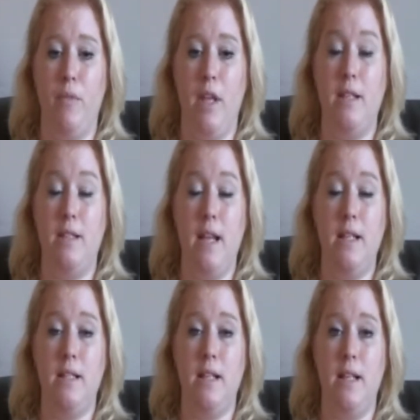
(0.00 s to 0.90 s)
is
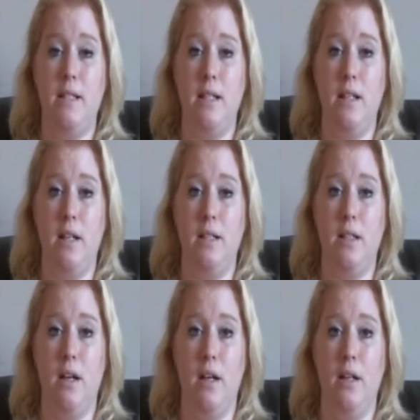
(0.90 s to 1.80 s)
dated
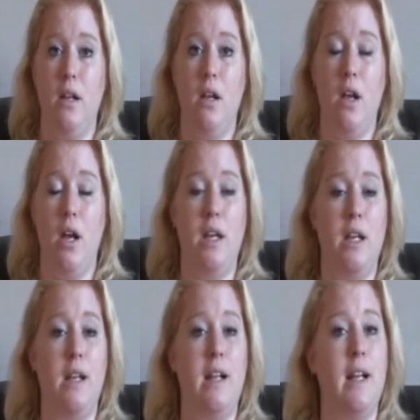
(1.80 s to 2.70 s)
1899, and you
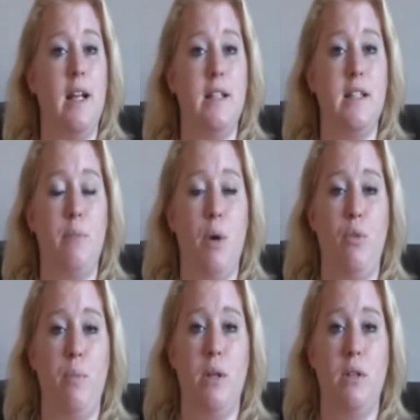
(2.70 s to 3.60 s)
can clearly see
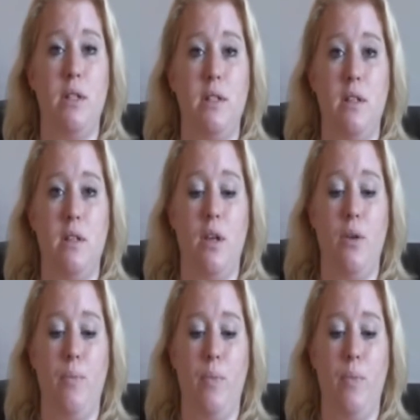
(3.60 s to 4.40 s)
both buildings in there.